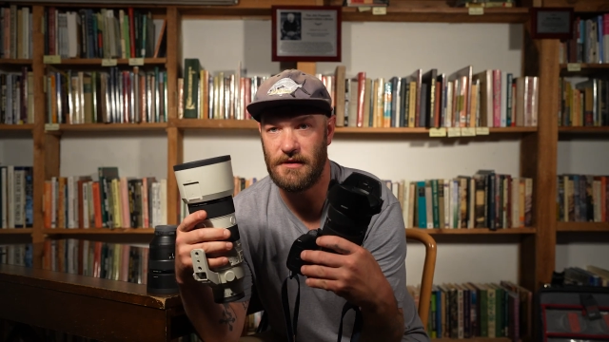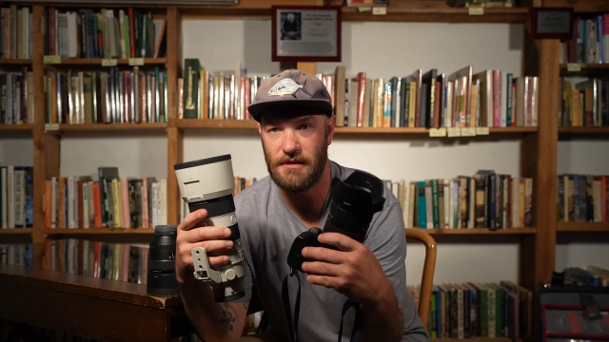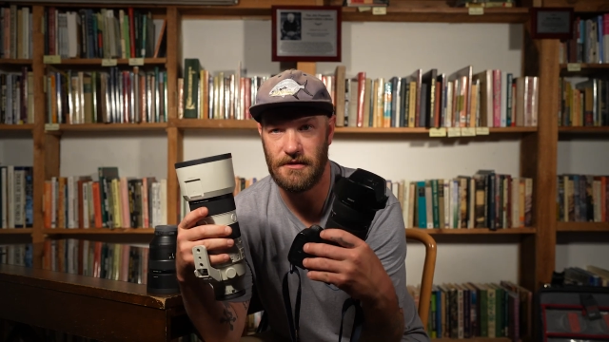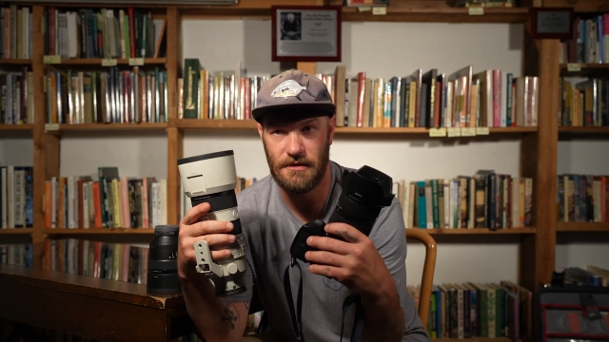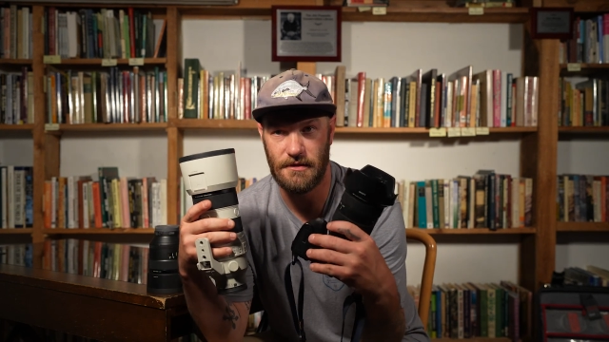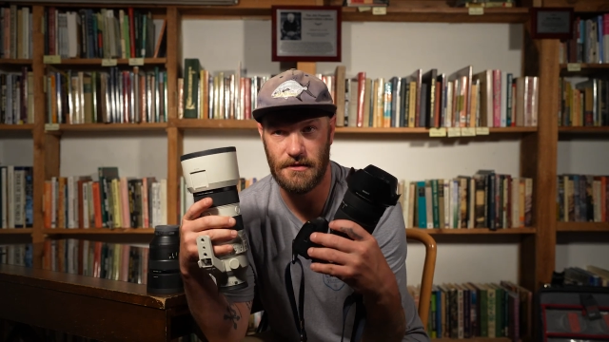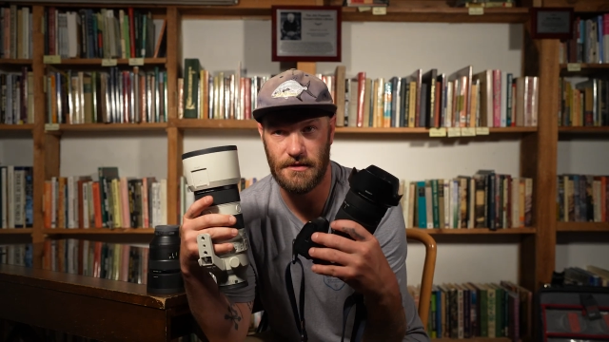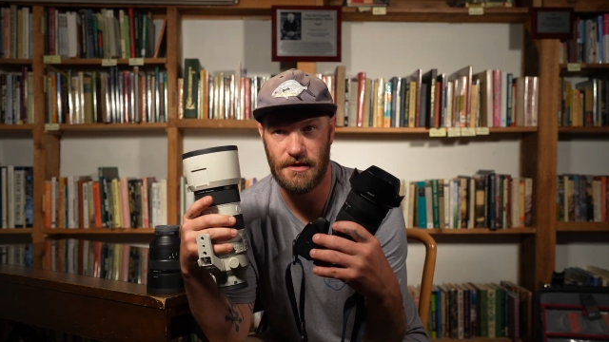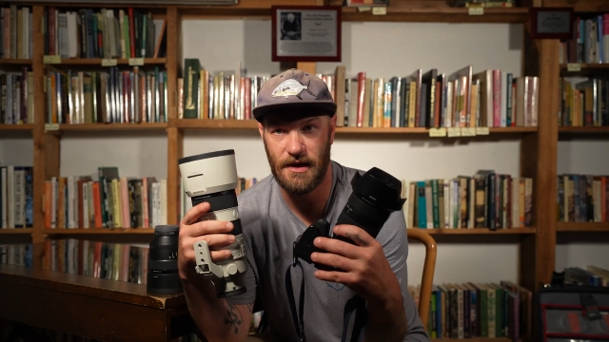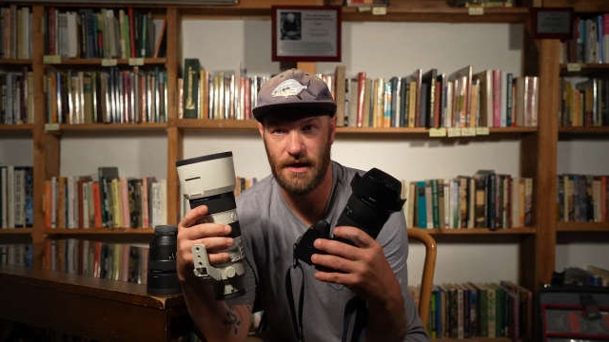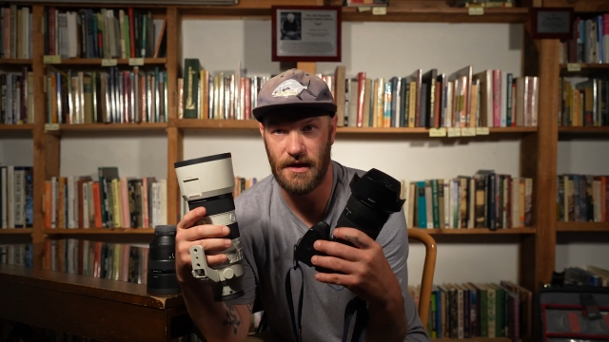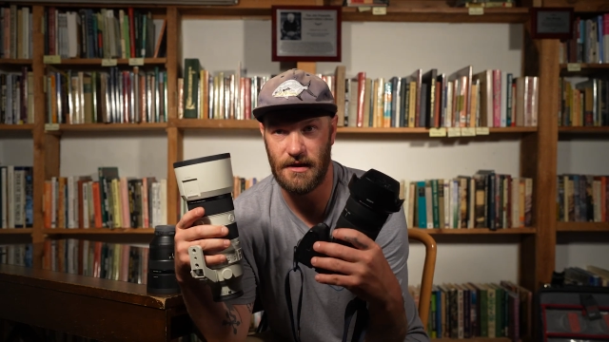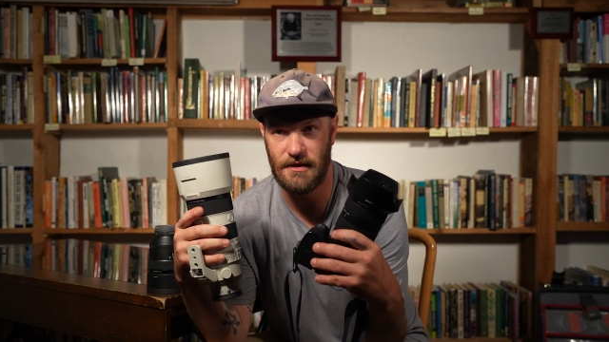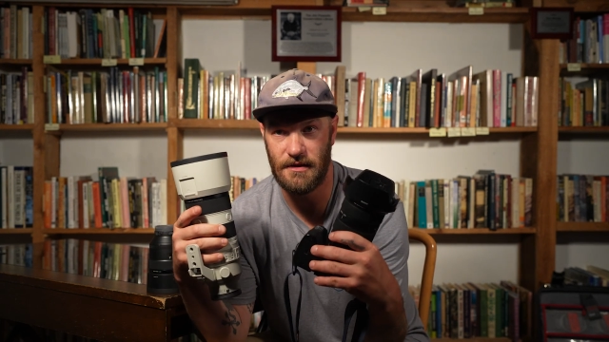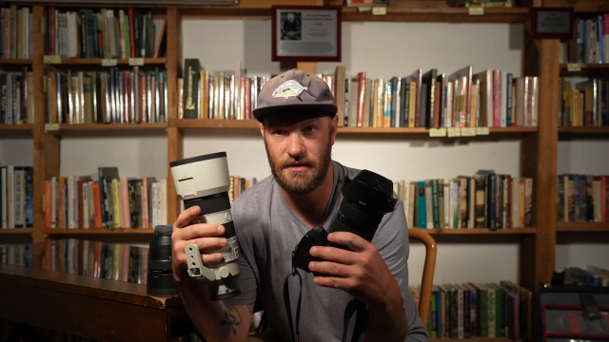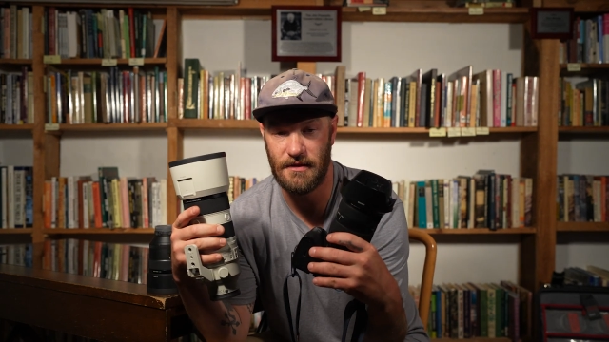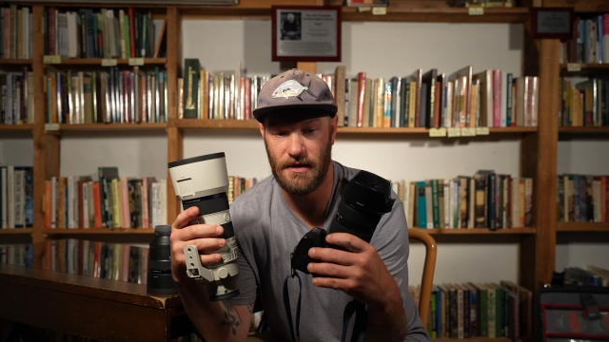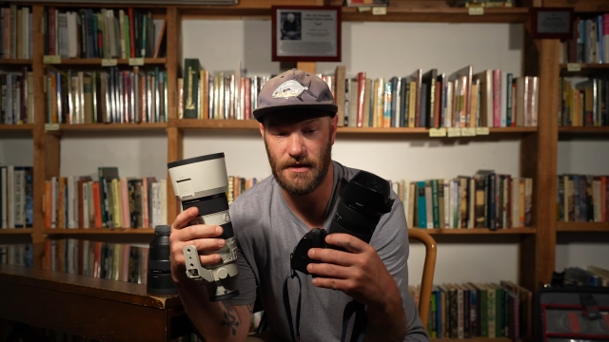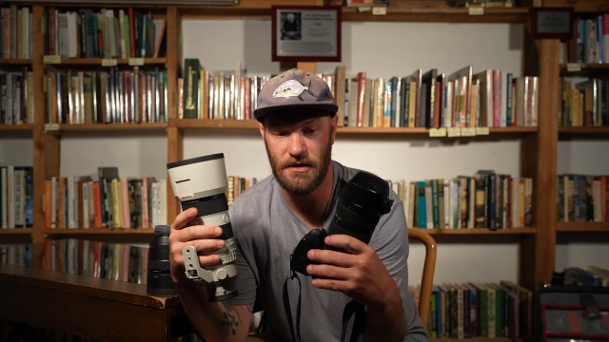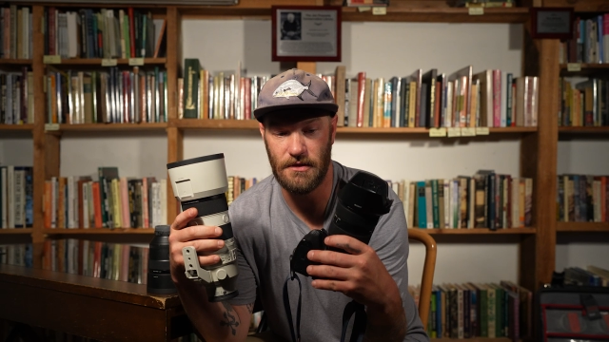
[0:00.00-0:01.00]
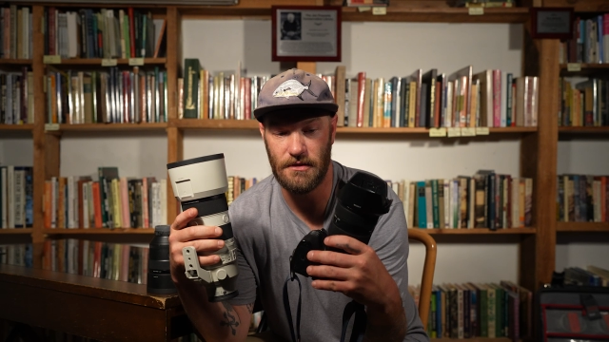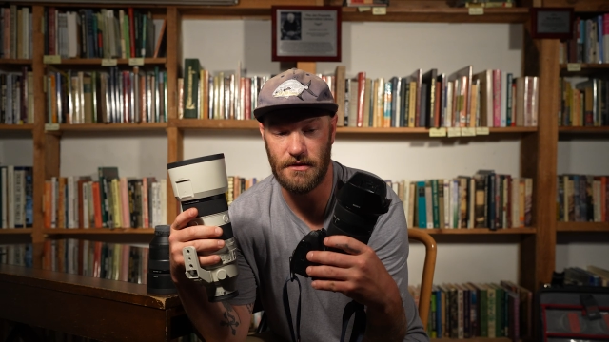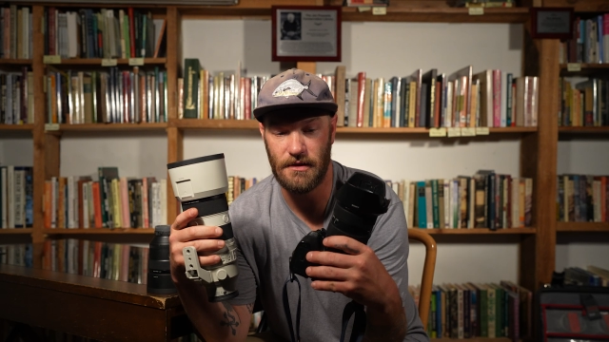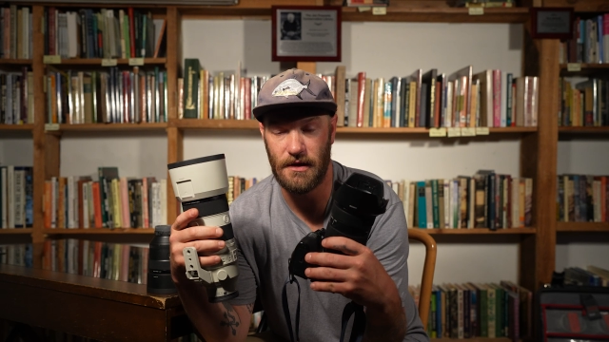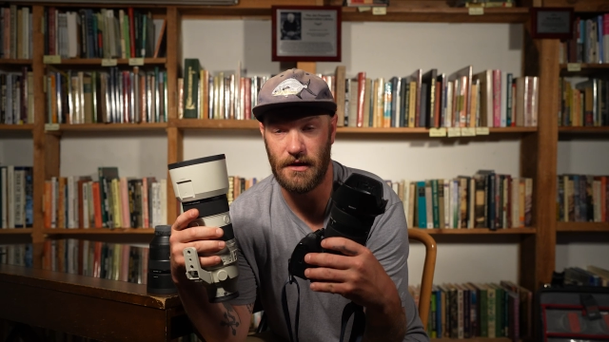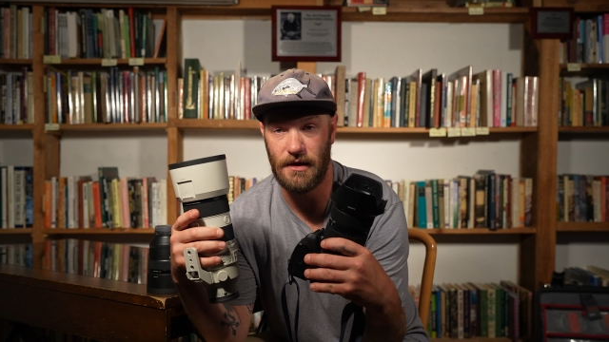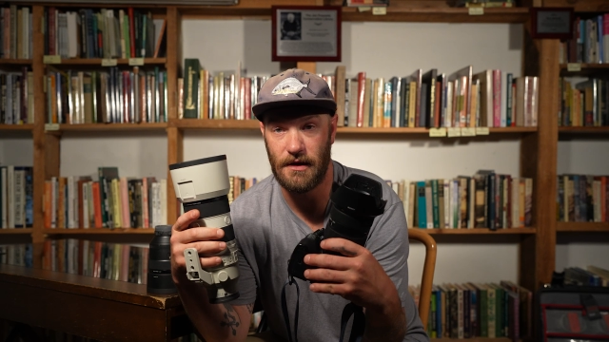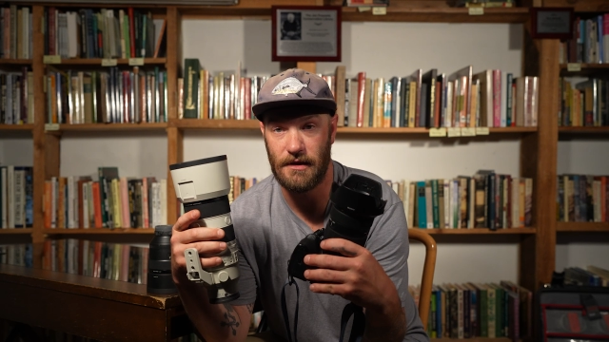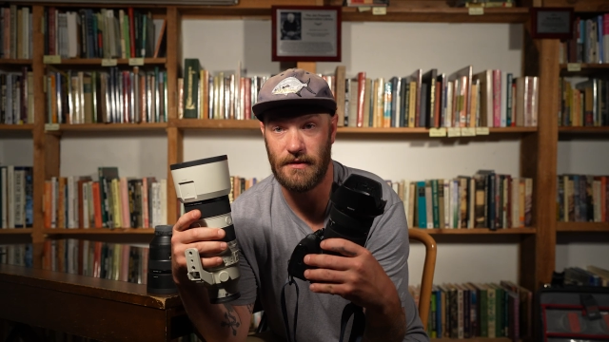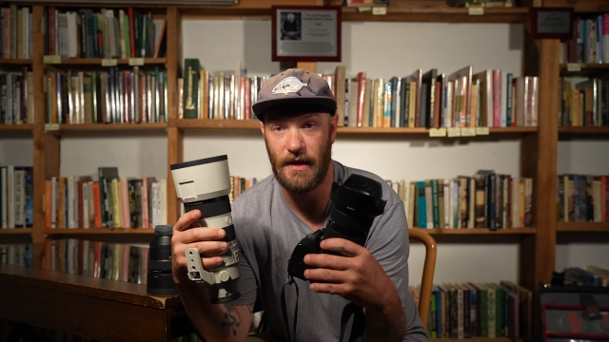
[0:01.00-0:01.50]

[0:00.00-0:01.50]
in your kit that you can